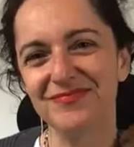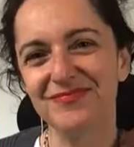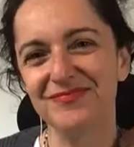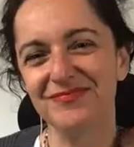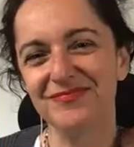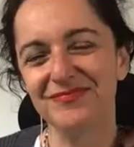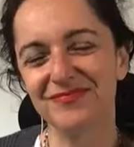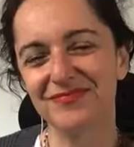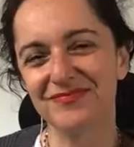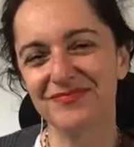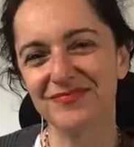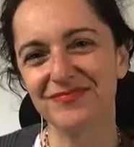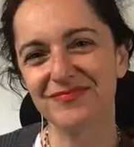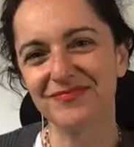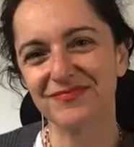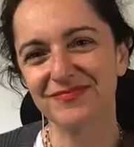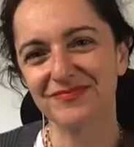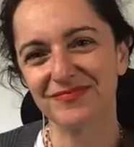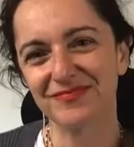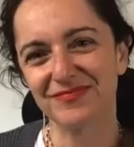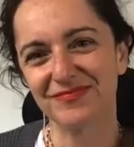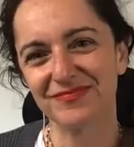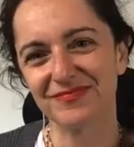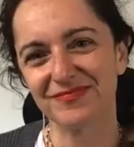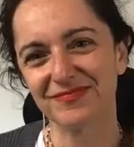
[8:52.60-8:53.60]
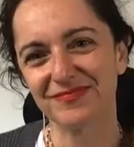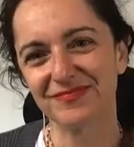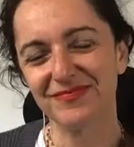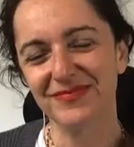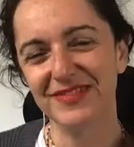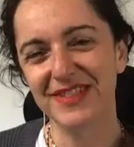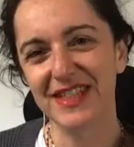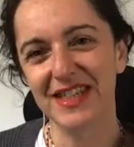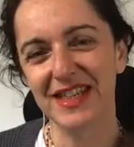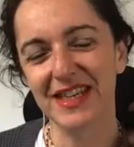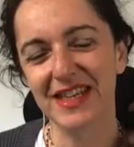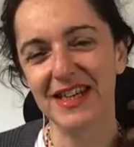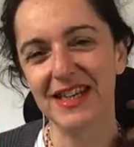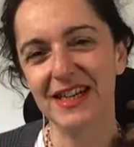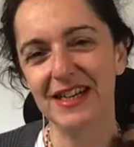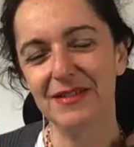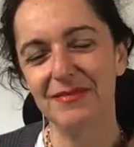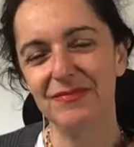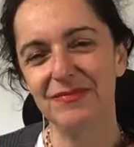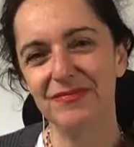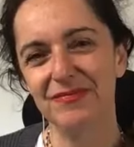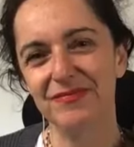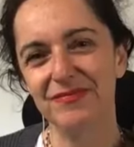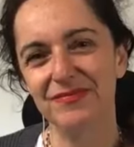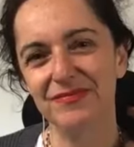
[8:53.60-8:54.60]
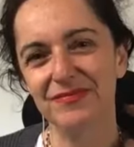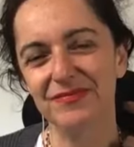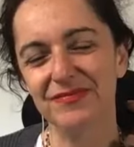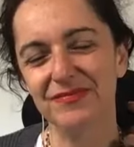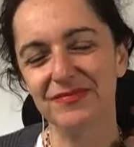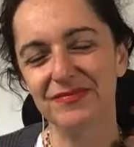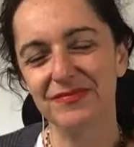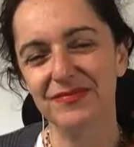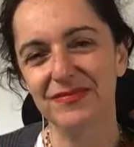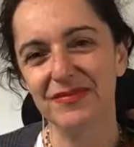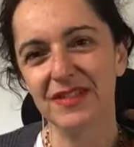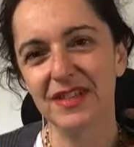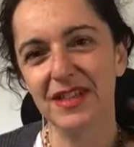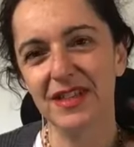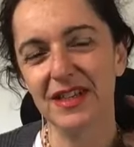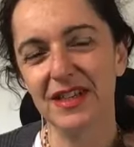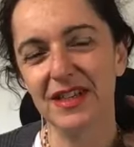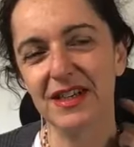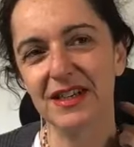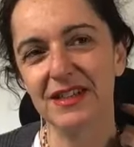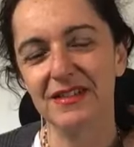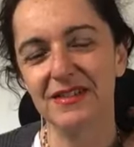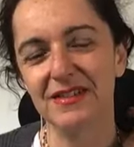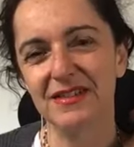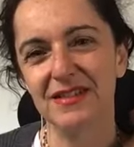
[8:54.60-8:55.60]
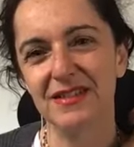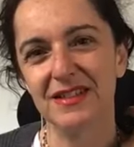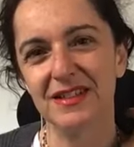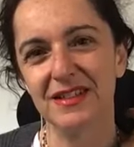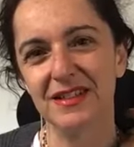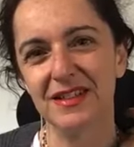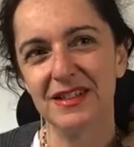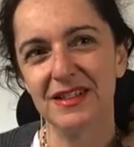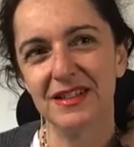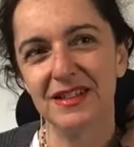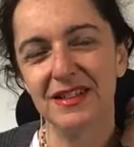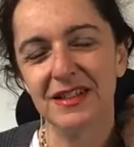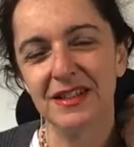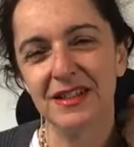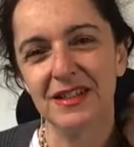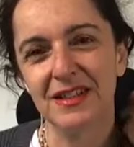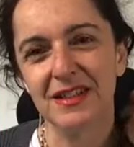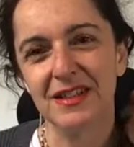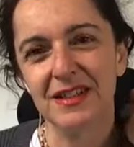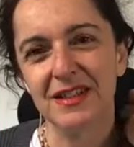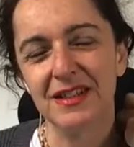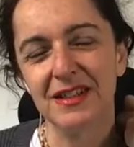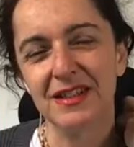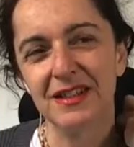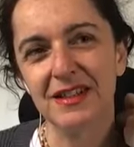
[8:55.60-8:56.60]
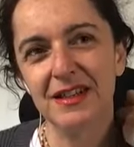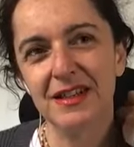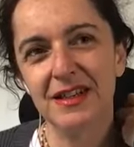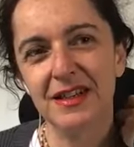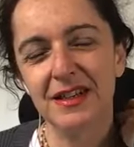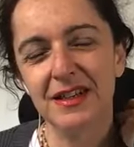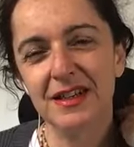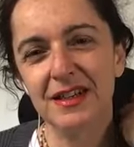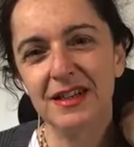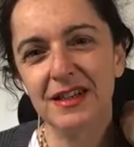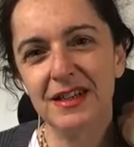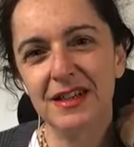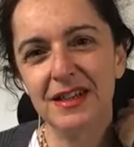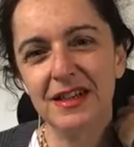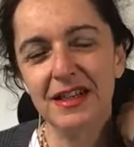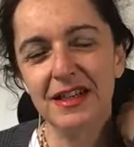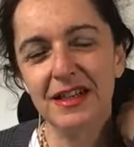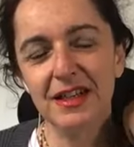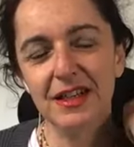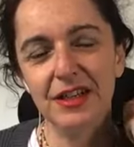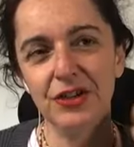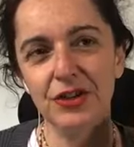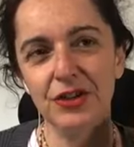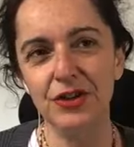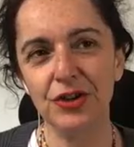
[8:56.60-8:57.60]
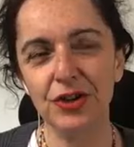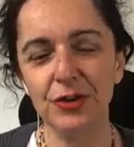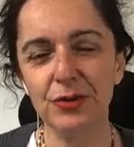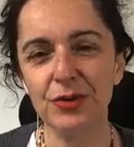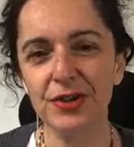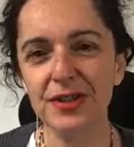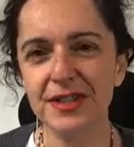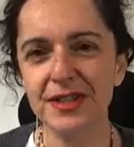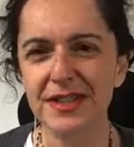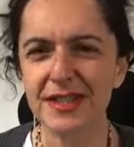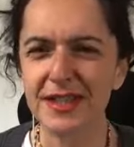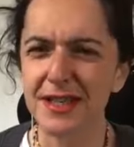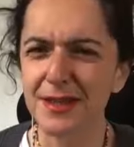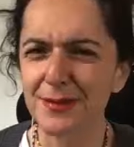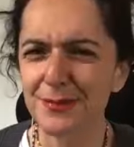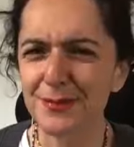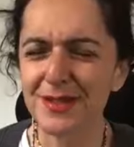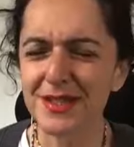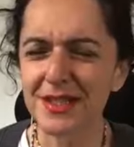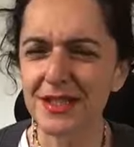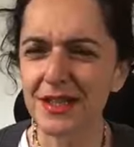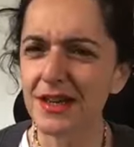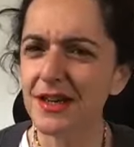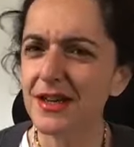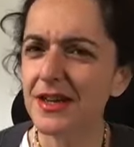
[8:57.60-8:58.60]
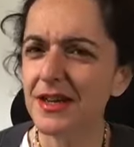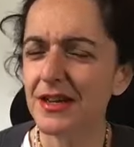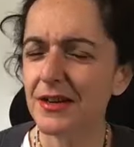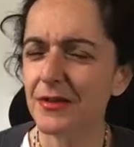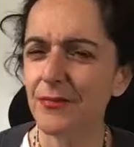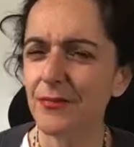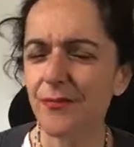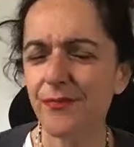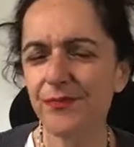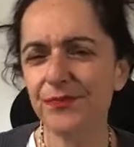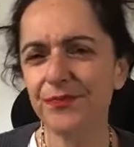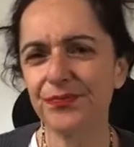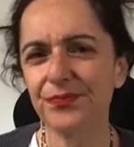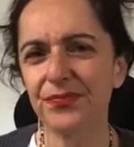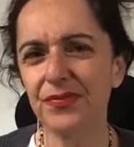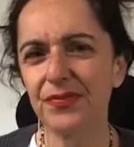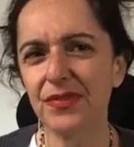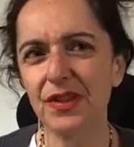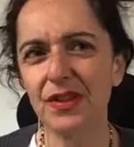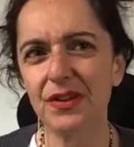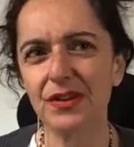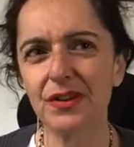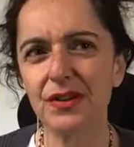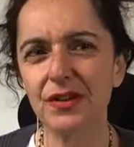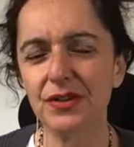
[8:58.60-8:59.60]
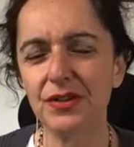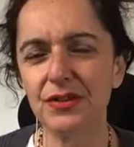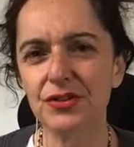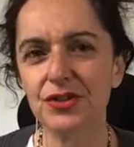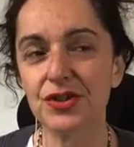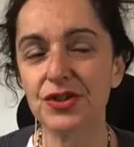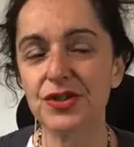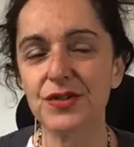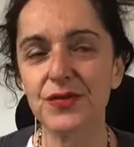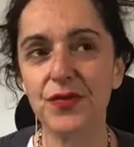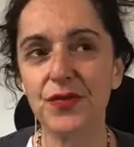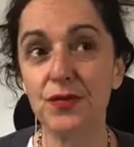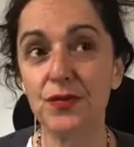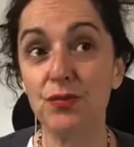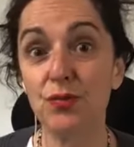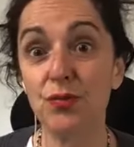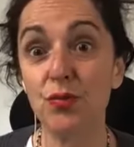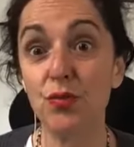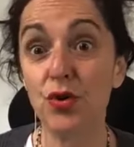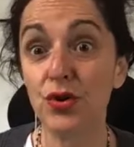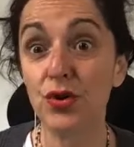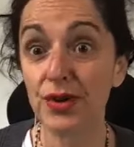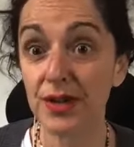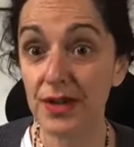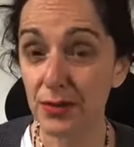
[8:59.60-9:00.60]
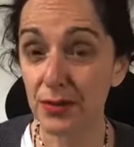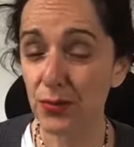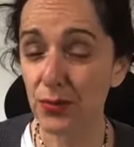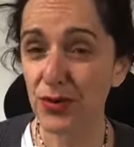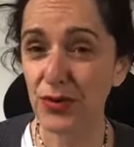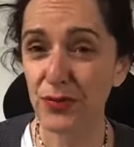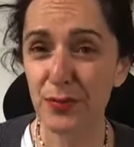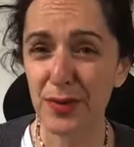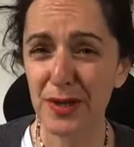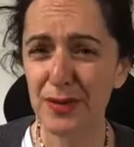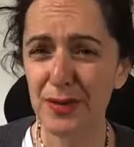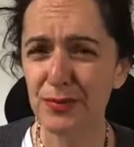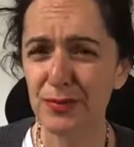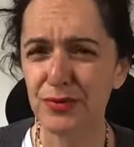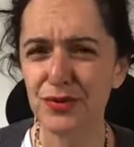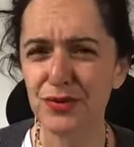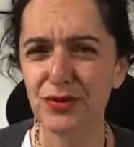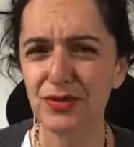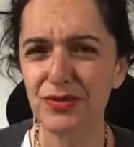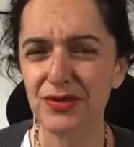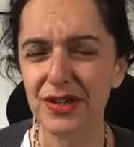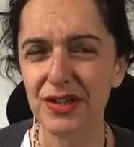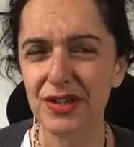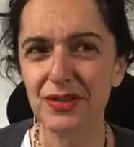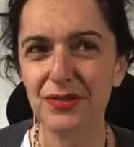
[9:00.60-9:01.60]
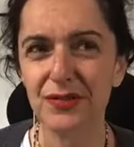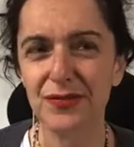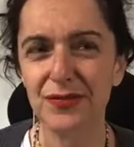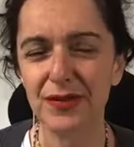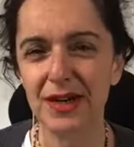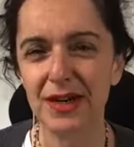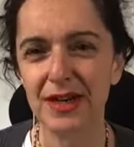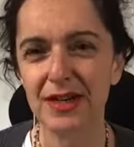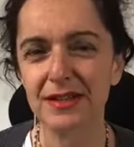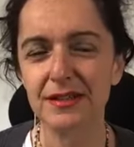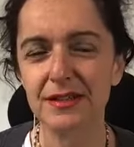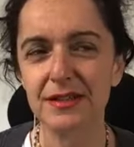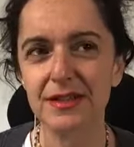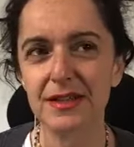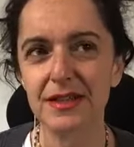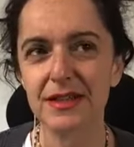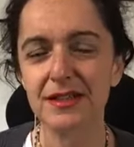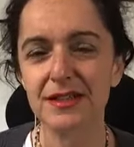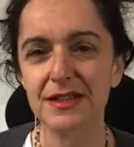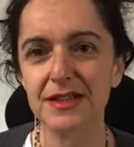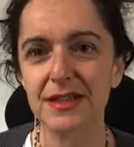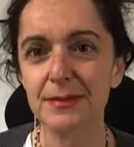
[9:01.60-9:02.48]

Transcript: just a feeling. Yeah. Yeah. Yeah. You know, it seems like just from working with people, talking to friends, it